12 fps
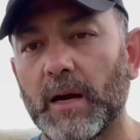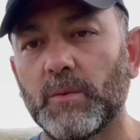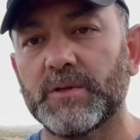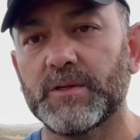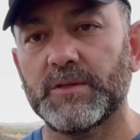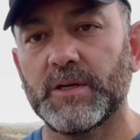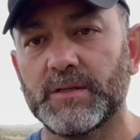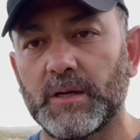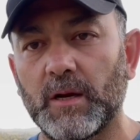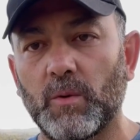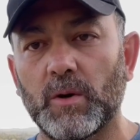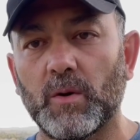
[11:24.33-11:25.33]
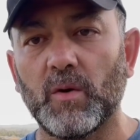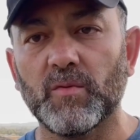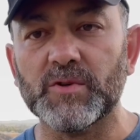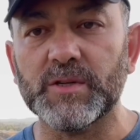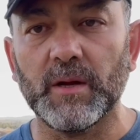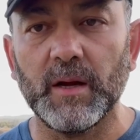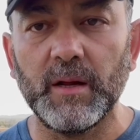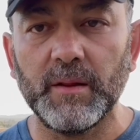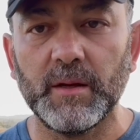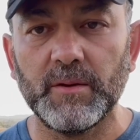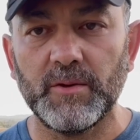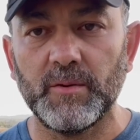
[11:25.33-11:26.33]
would suggest, I don't want to oversell
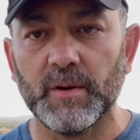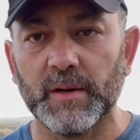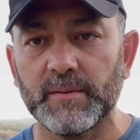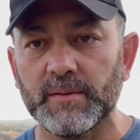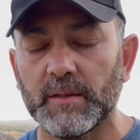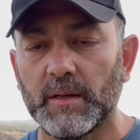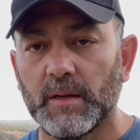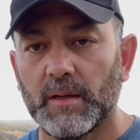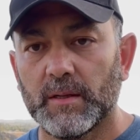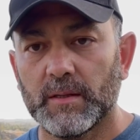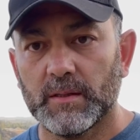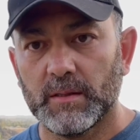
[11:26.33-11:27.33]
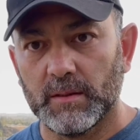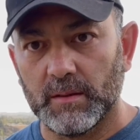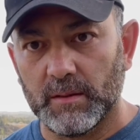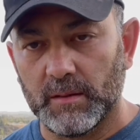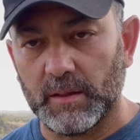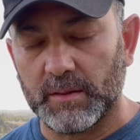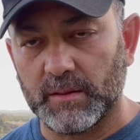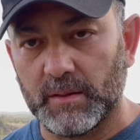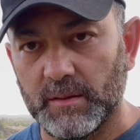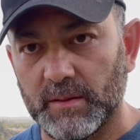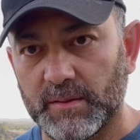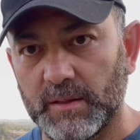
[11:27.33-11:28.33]
anything to you guys, the
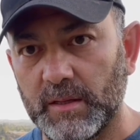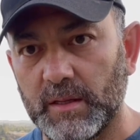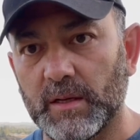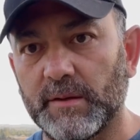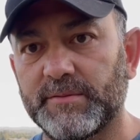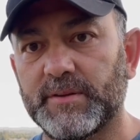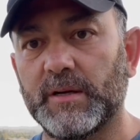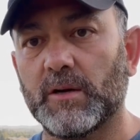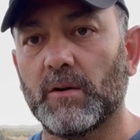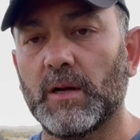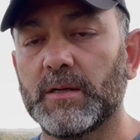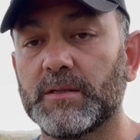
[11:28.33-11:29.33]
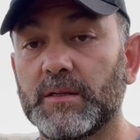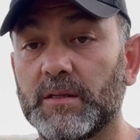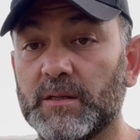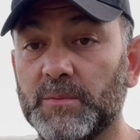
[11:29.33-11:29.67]
city of San Nicolas is